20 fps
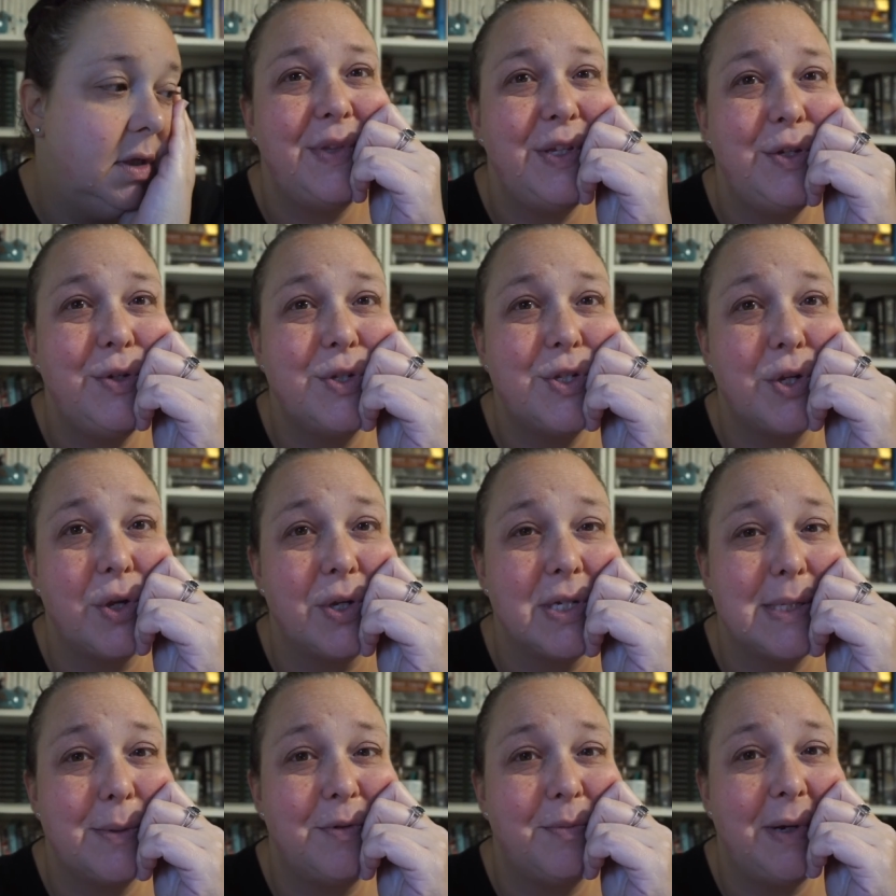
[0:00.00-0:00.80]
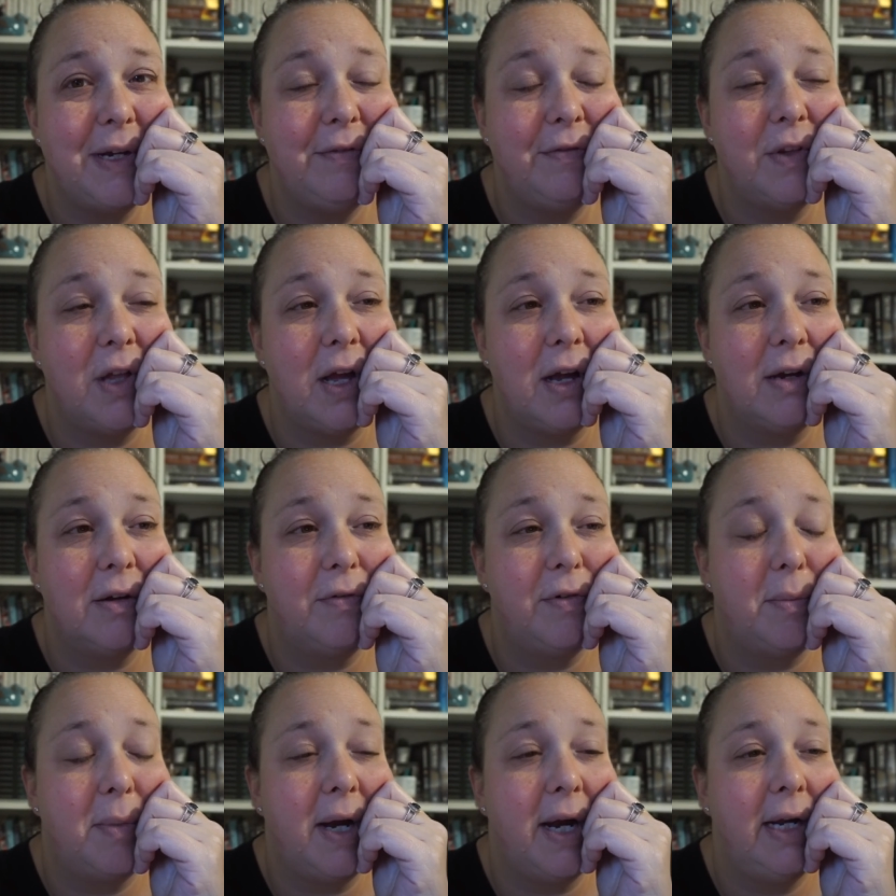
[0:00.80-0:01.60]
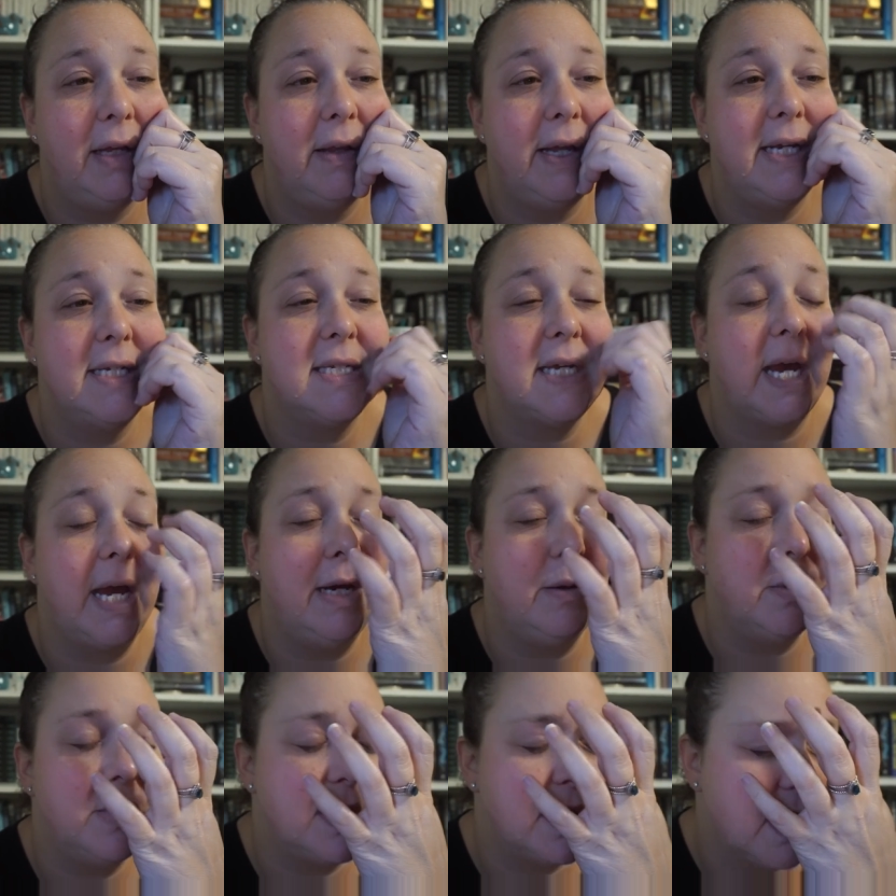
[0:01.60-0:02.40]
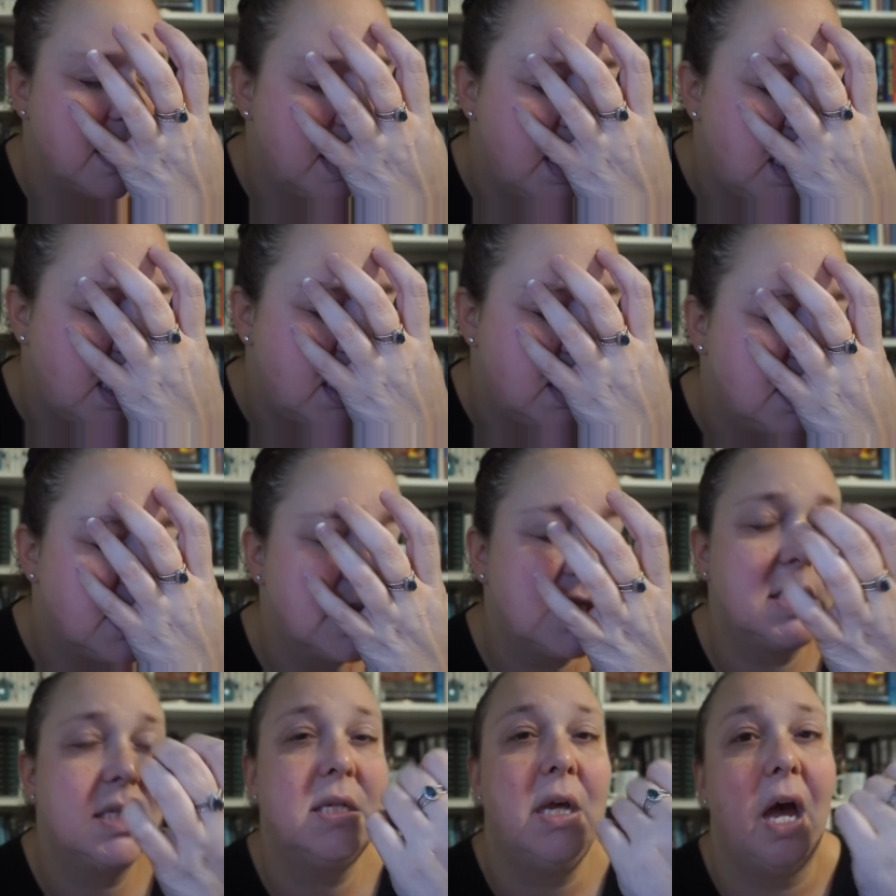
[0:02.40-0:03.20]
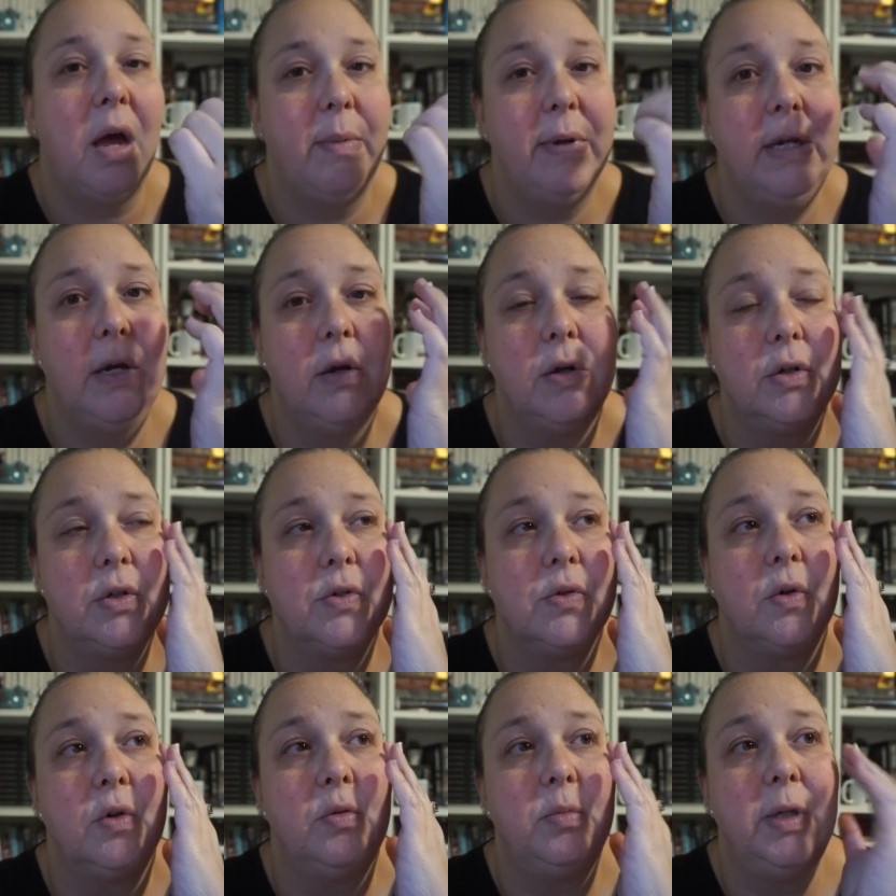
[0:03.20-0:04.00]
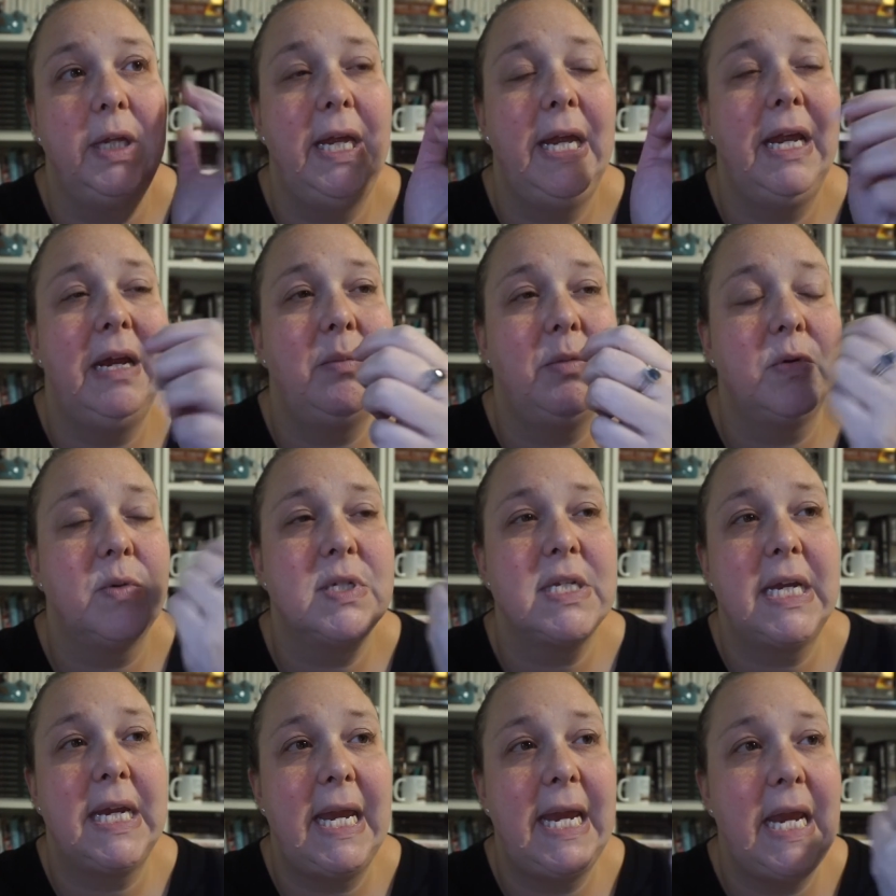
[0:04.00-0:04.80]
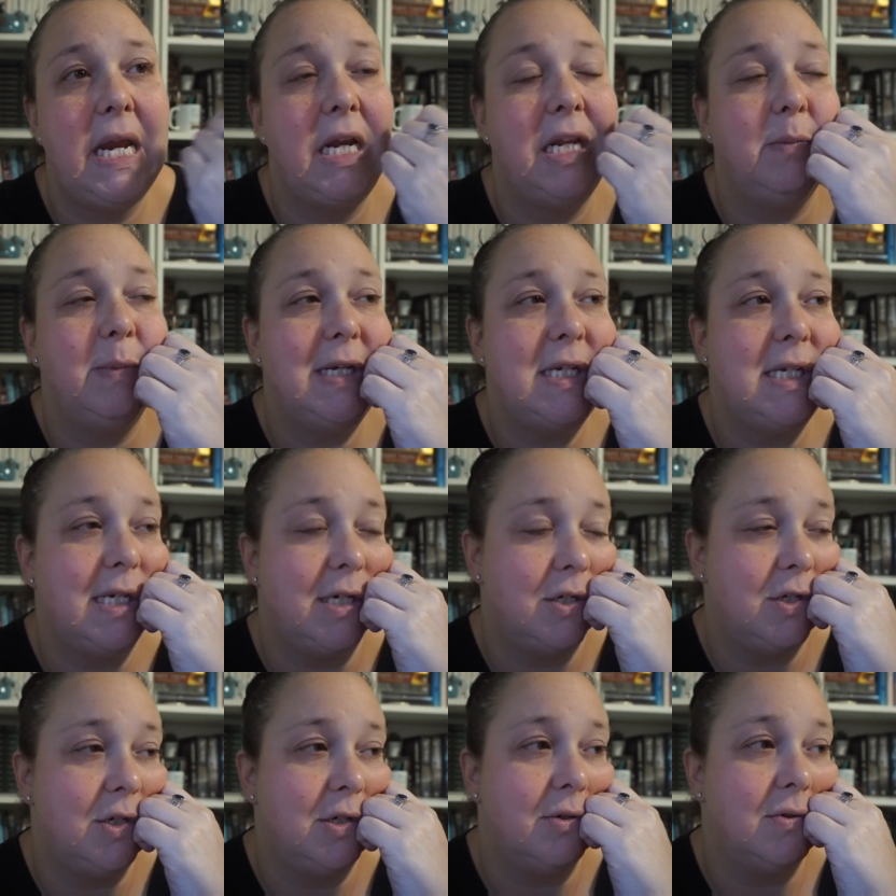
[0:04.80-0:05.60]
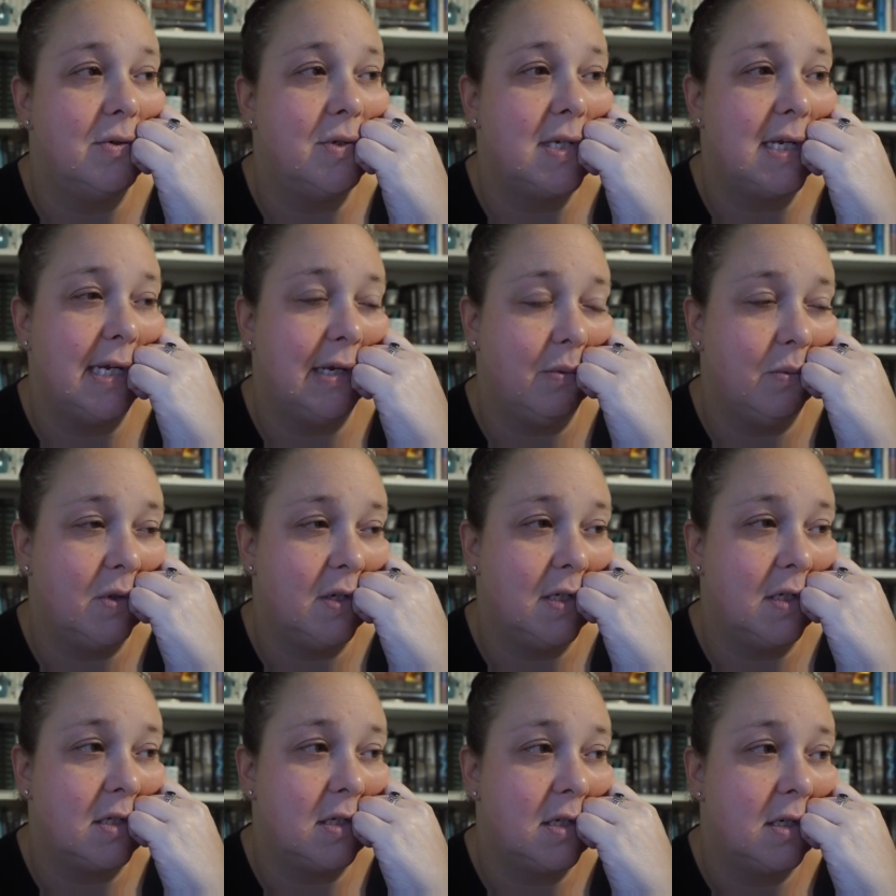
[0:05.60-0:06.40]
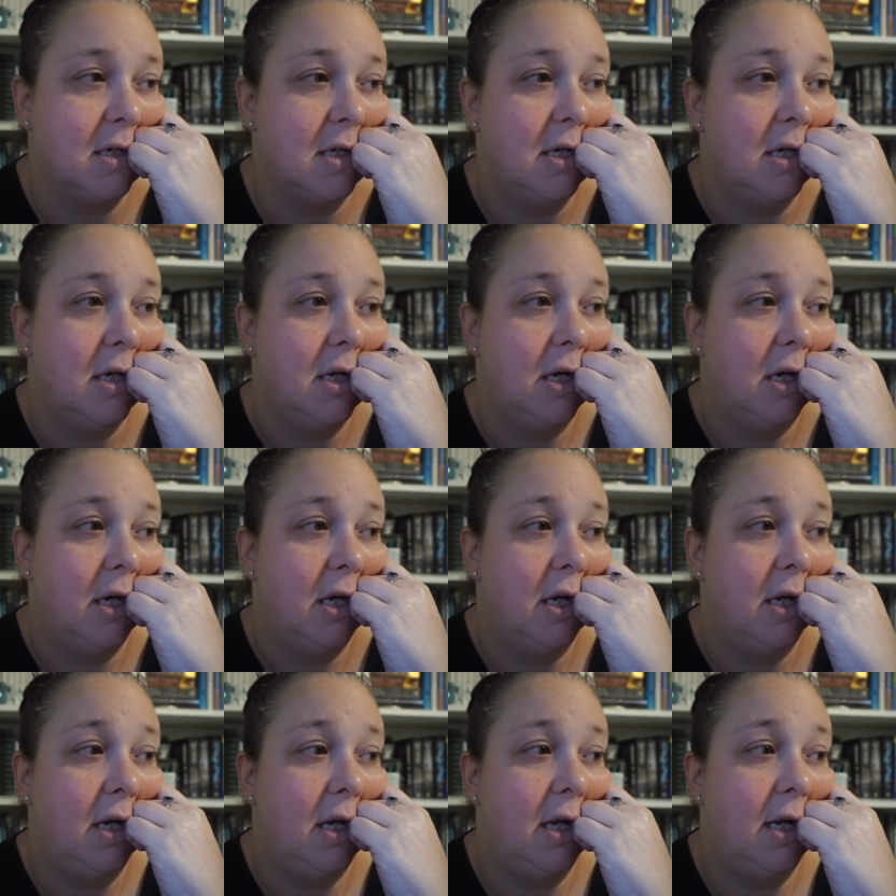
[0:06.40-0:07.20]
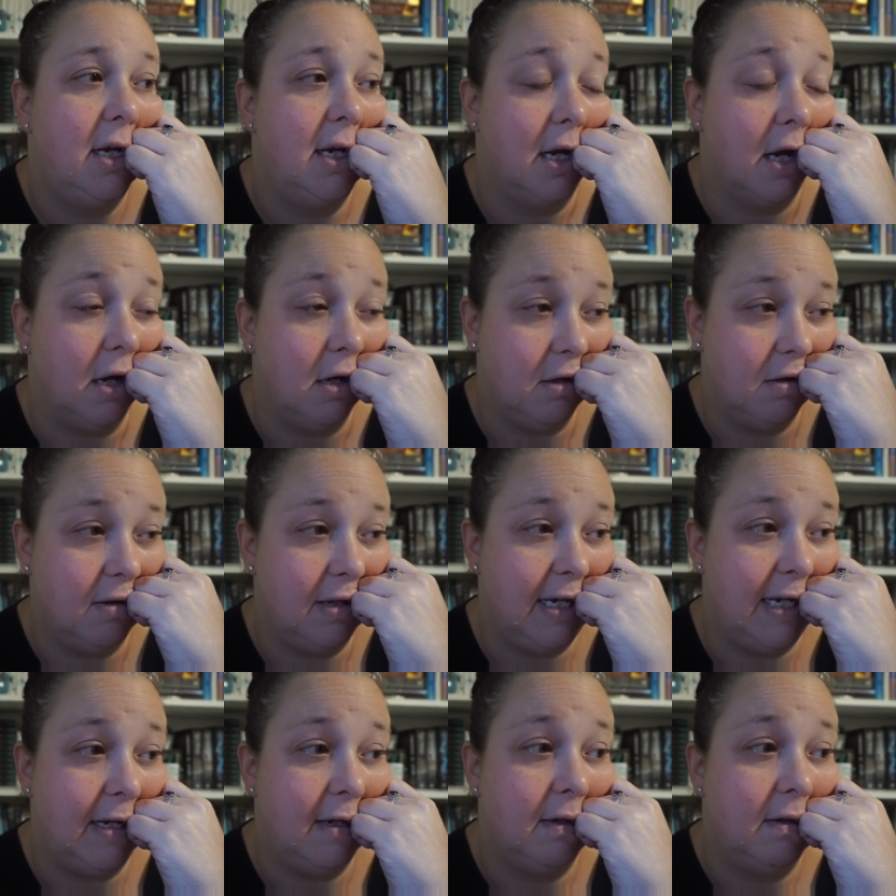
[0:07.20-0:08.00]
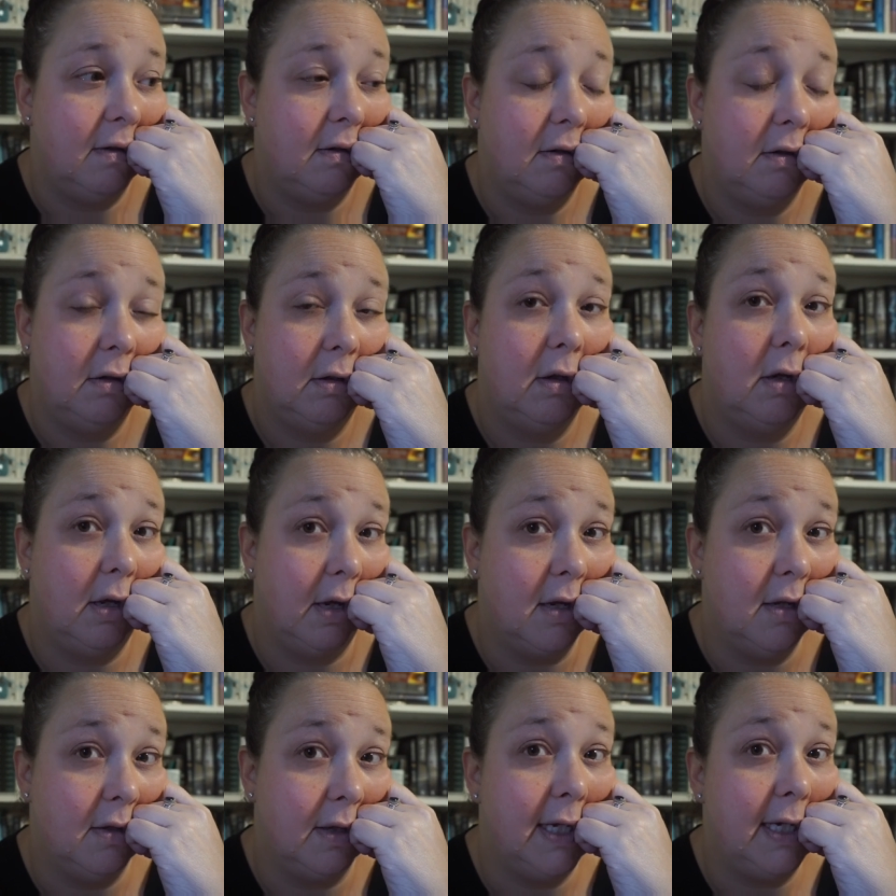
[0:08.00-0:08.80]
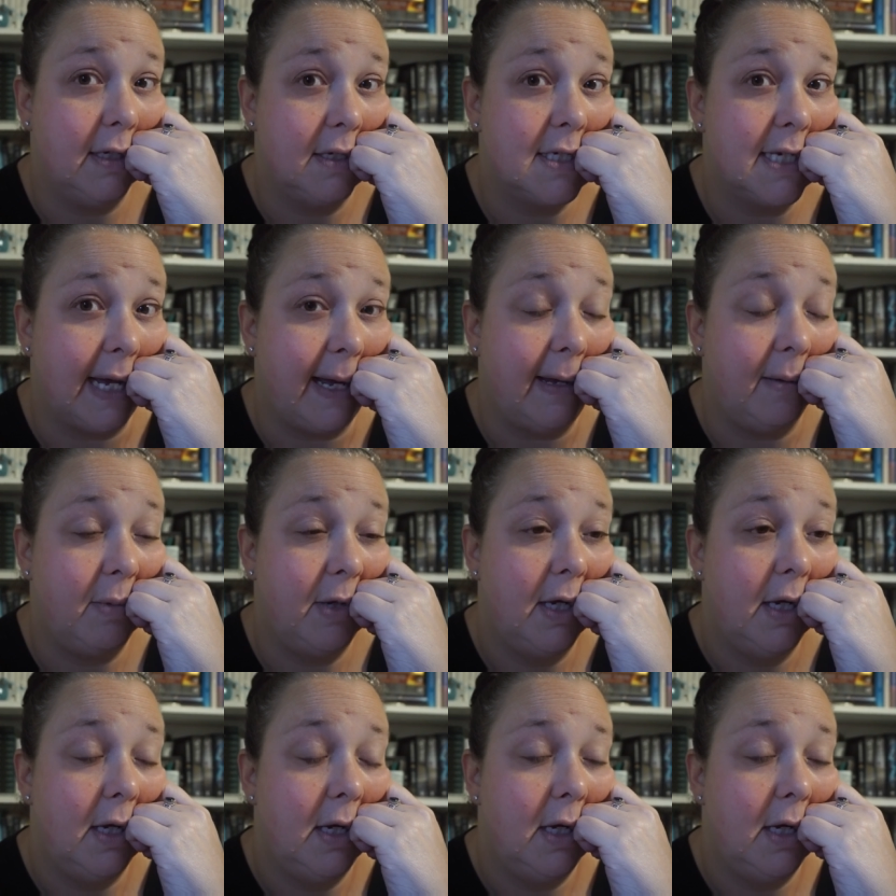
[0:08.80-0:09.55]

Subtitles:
You saw some of my vlog from highlights. I was sobbing uncontrollably. Amber was like handing me tissues. It was an ugly, ugly sob.